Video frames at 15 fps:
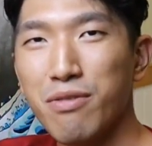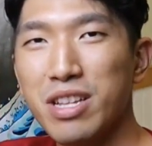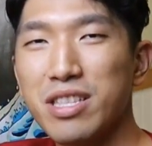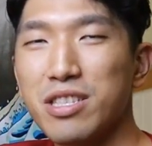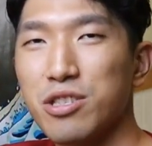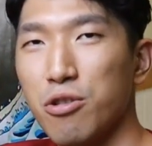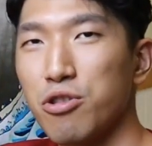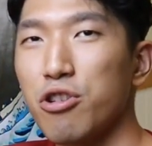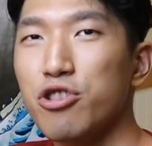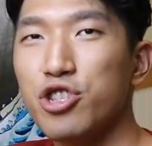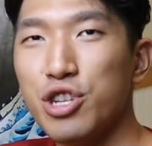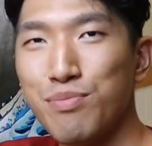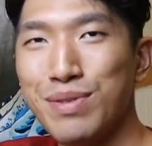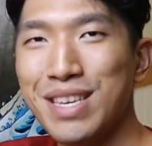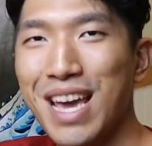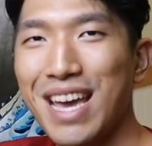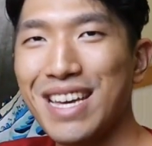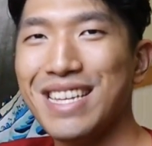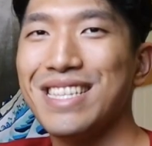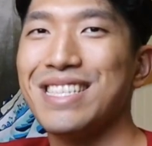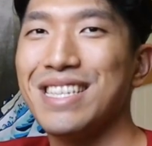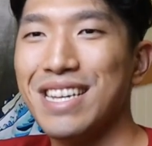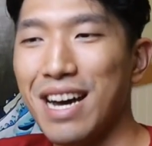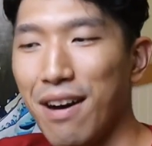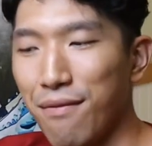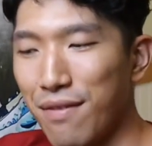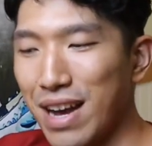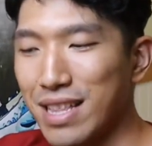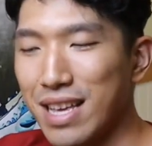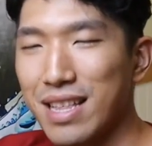it so your GPA is
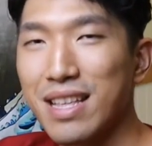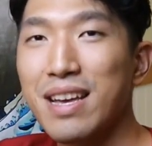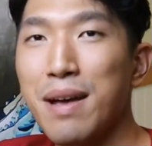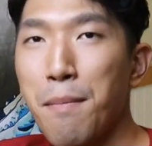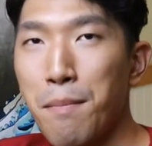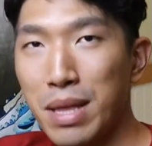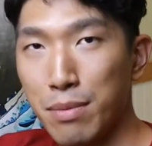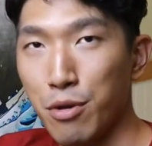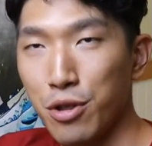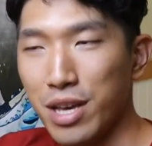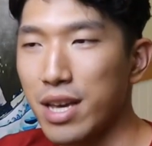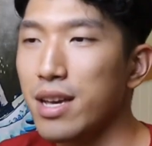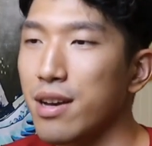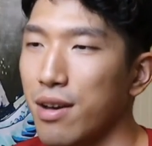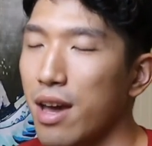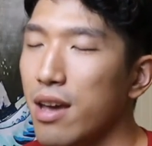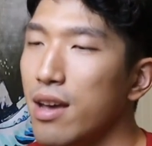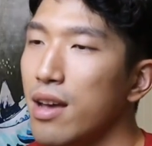affected minimally. Okay.